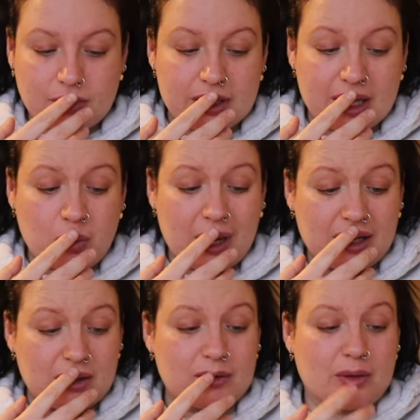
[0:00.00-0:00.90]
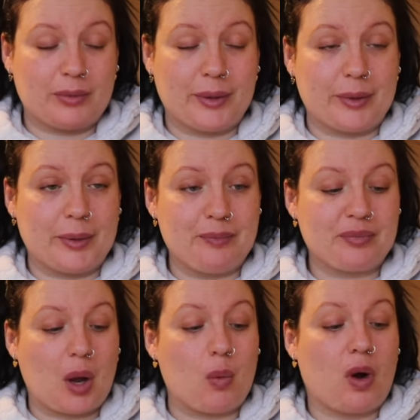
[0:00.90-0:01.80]
they're white
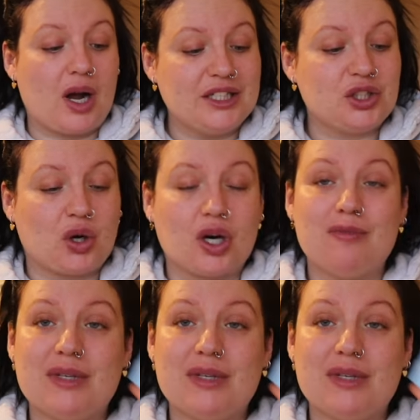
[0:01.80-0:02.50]
chocolate